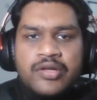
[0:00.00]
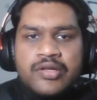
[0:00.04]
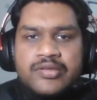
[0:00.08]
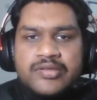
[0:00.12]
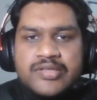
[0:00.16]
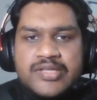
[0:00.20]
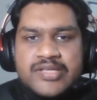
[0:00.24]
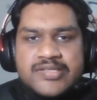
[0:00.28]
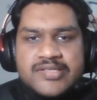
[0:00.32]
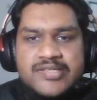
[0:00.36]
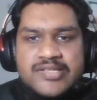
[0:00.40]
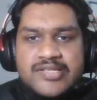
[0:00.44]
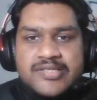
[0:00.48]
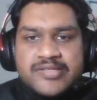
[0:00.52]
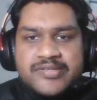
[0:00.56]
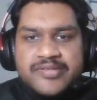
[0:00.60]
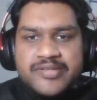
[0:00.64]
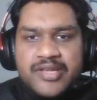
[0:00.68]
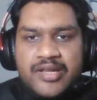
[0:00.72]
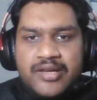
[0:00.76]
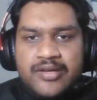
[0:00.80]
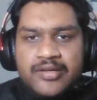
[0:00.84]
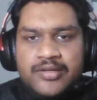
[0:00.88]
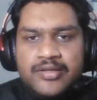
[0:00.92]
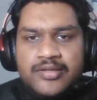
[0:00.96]
this is
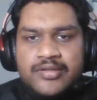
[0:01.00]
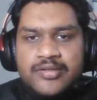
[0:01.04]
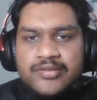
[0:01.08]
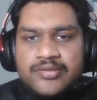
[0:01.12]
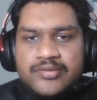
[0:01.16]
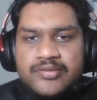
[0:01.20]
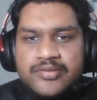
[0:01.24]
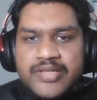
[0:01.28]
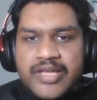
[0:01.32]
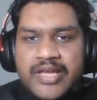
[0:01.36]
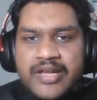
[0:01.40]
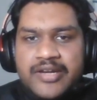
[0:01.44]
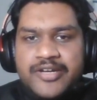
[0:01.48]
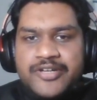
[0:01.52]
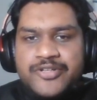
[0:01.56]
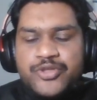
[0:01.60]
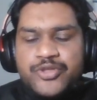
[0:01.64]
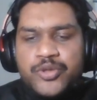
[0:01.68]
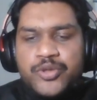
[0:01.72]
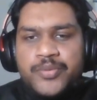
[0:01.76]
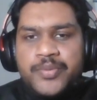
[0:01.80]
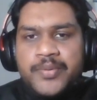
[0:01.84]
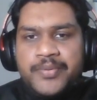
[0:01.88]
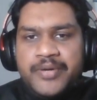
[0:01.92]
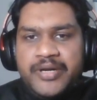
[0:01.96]
null, then it
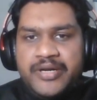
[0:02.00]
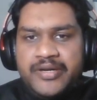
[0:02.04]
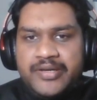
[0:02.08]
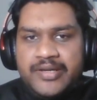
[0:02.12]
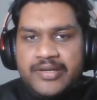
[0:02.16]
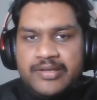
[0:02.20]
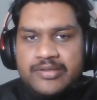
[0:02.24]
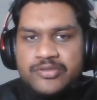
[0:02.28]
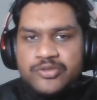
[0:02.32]
should be printing.